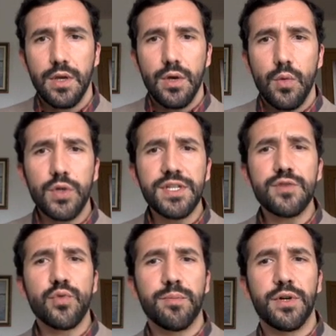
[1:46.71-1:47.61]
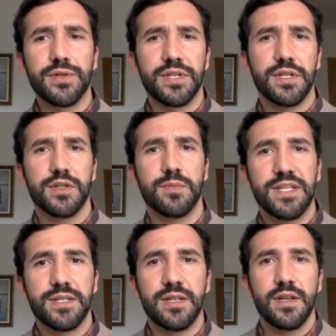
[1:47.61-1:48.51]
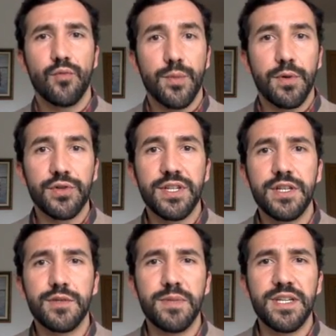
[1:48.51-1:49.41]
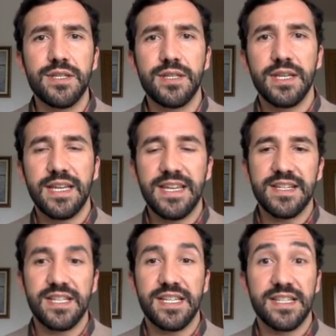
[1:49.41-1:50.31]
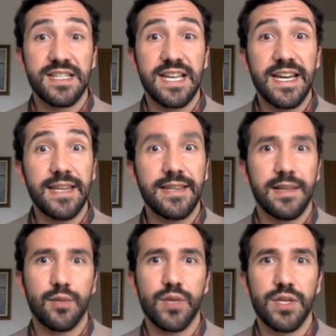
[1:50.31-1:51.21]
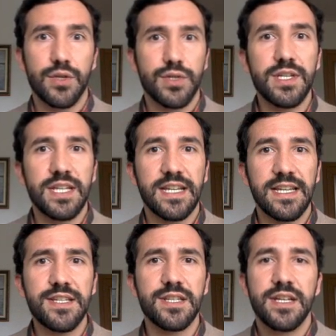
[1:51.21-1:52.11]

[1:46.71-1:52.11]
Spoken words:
What is reported speech? Reported speech is the style that we use in English.